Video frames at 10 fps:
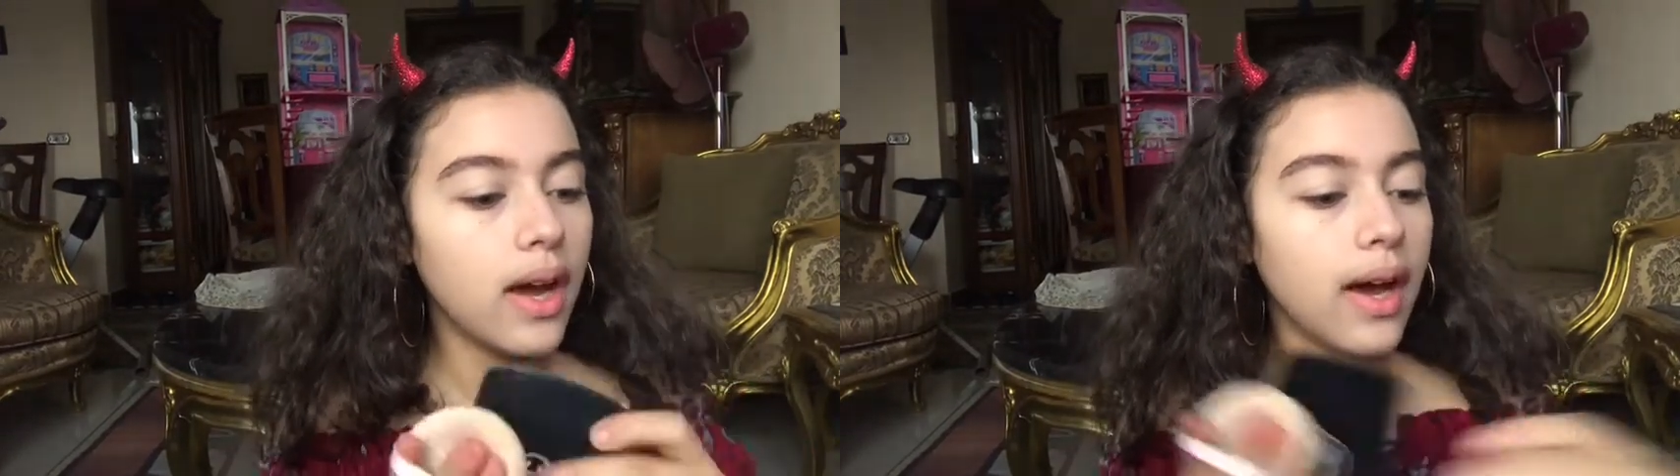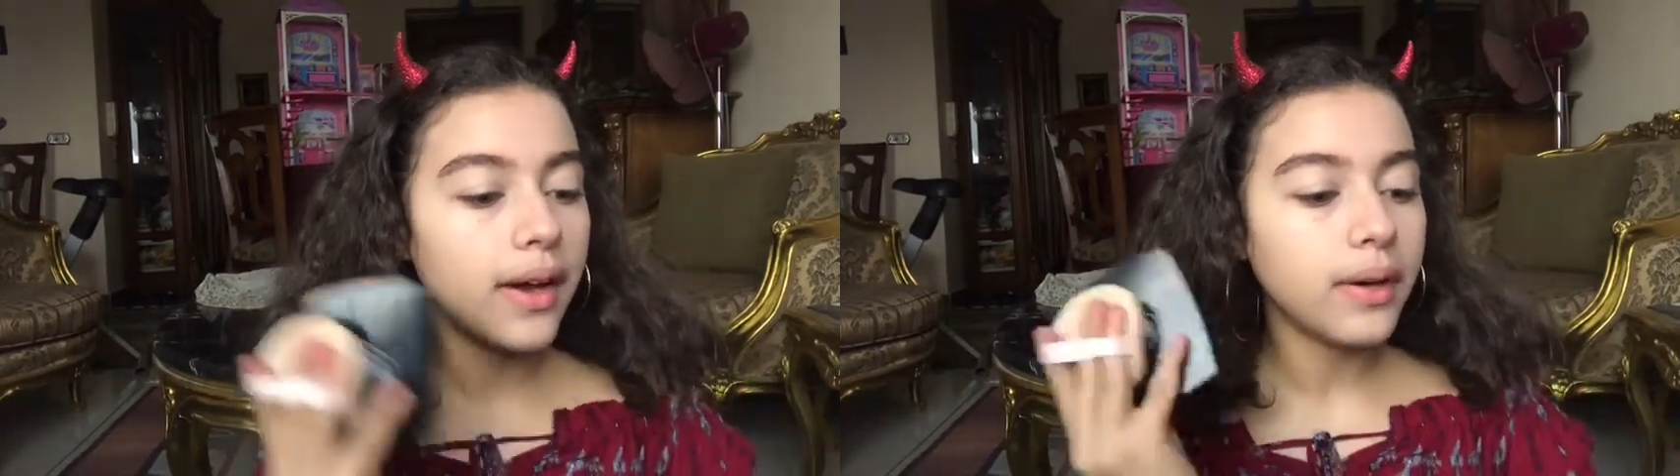
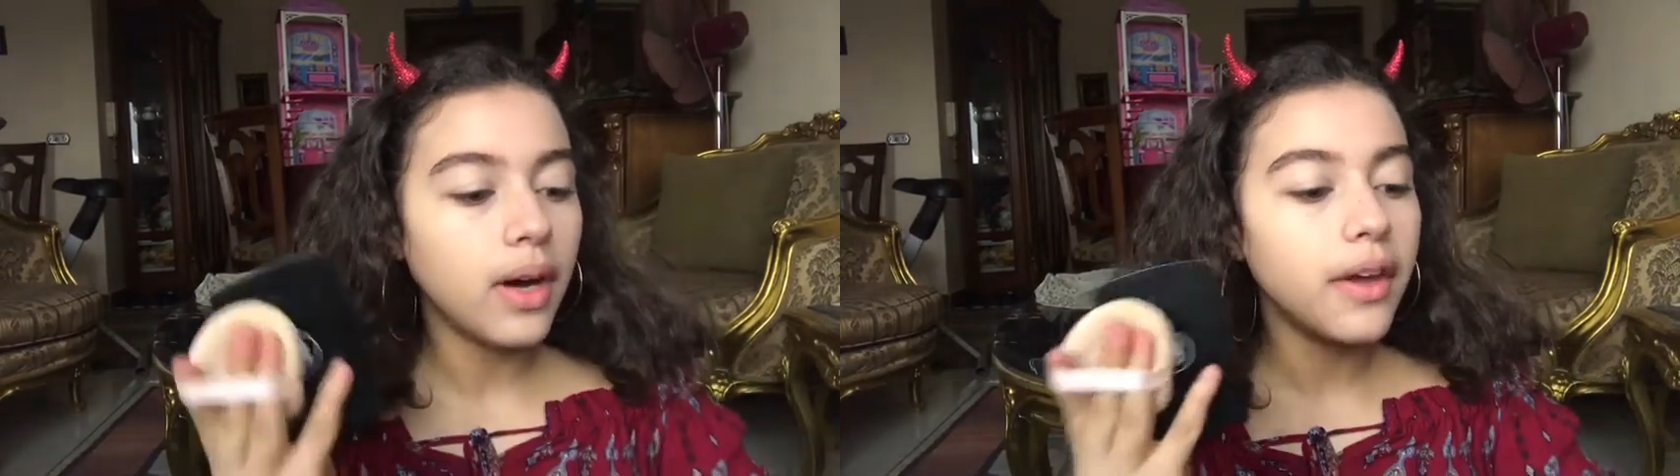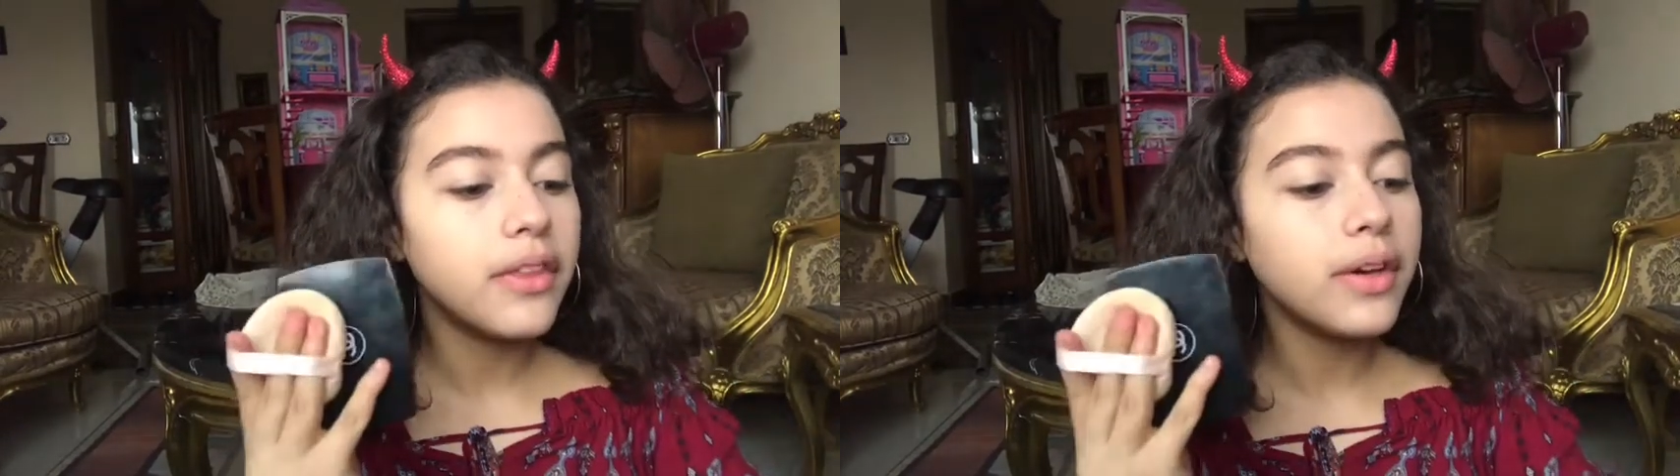I
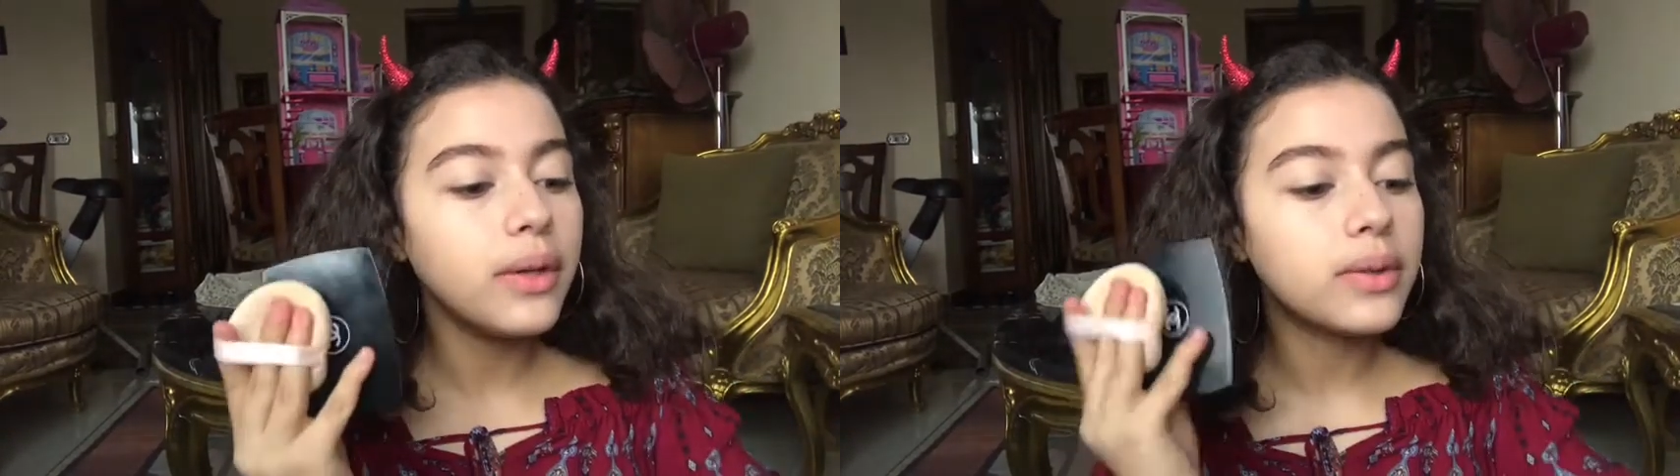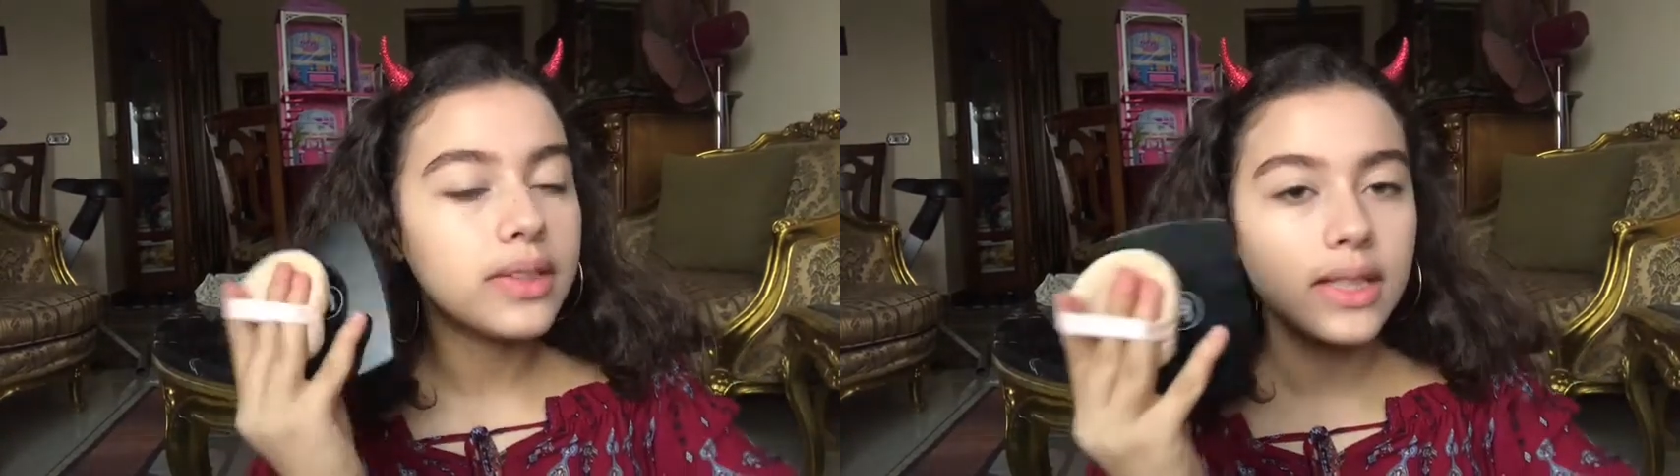either
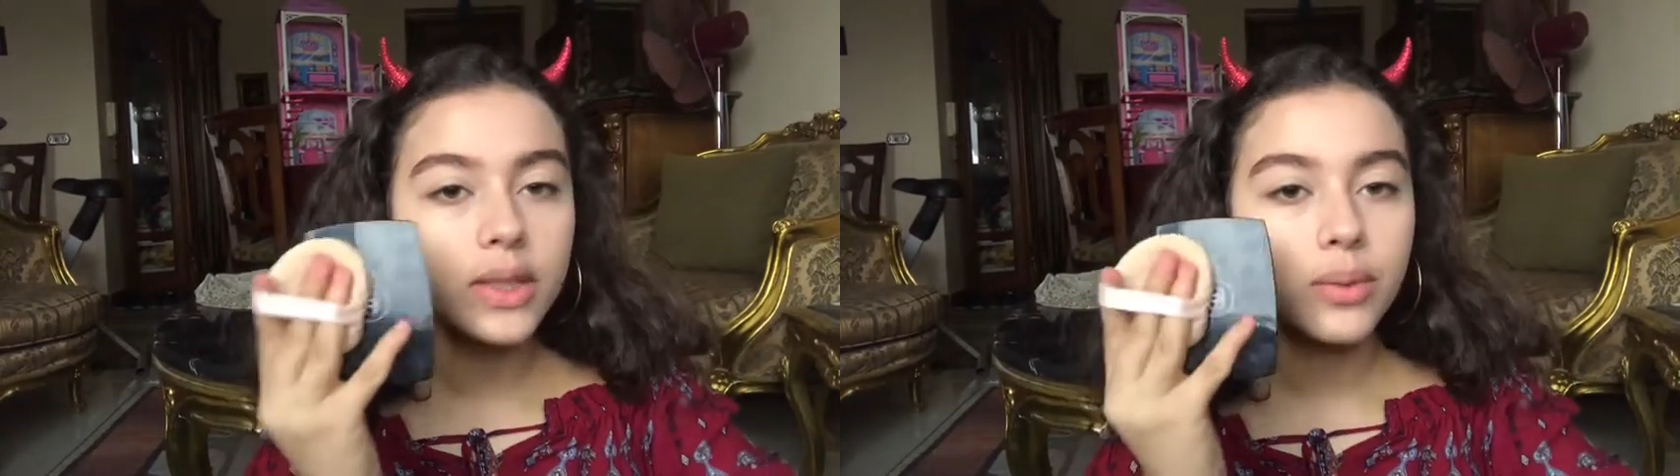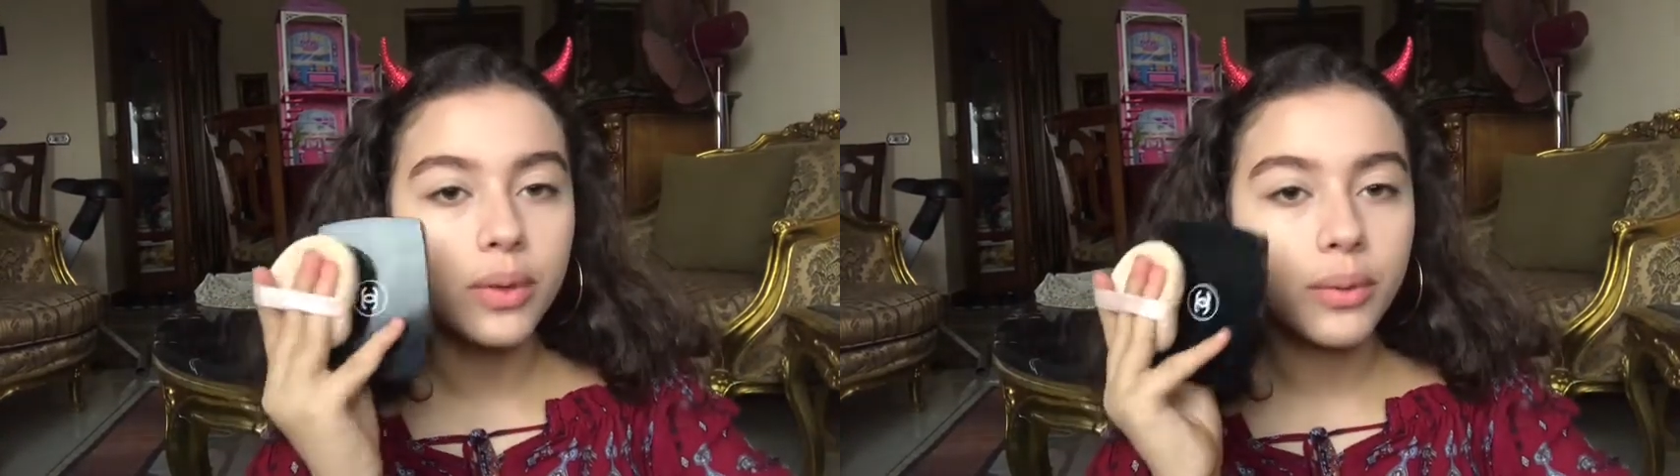use
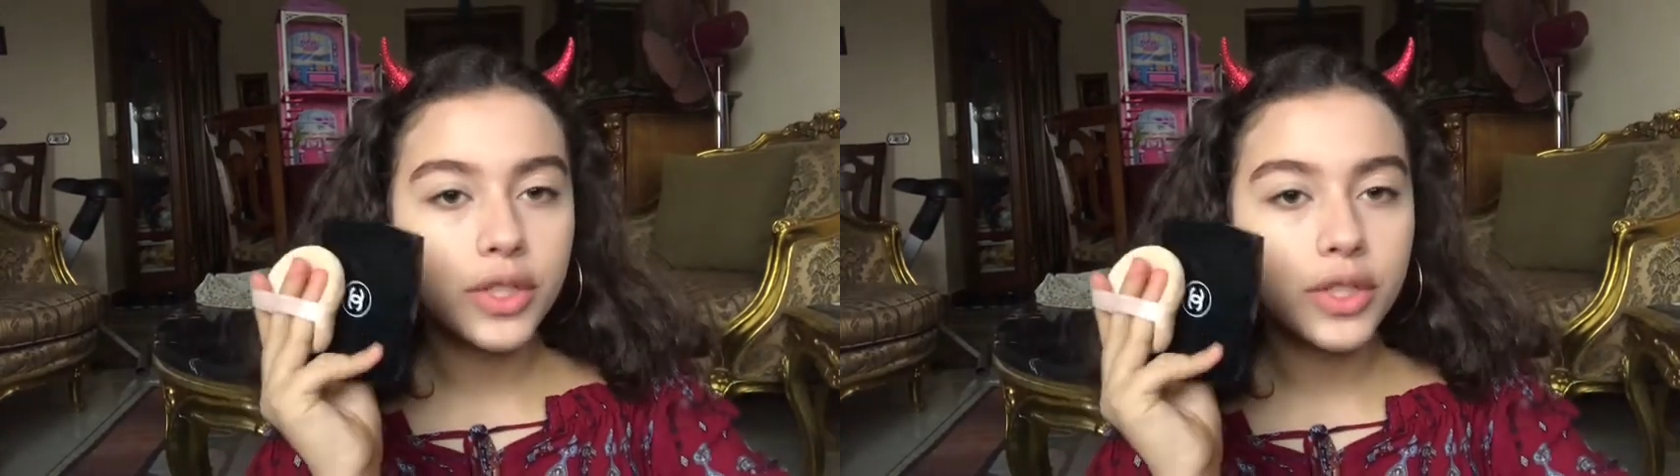this one,